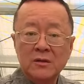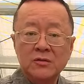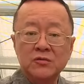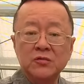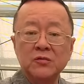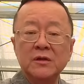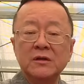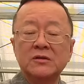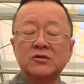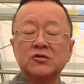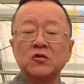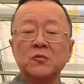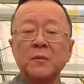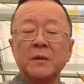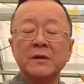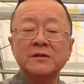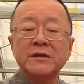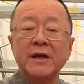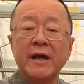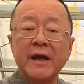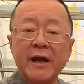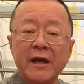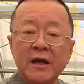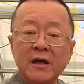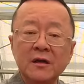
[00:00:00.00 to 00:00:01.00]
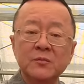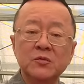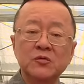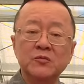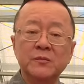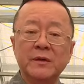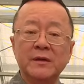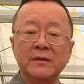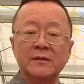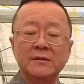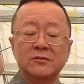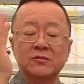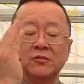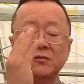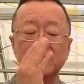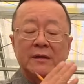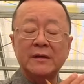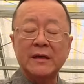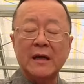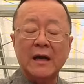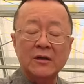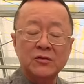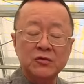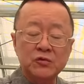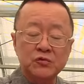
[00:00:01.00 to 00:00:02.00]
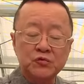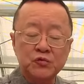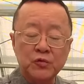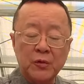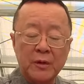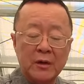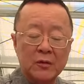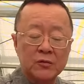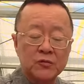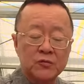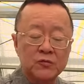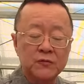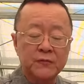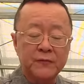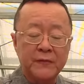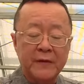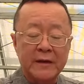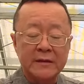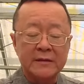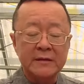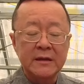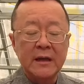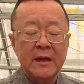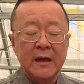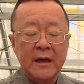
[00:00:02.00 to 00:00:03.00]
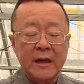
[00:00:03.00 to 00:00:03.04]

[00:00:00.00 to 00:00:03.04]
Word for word: So there's so much air movement, so they actually dry out too fast.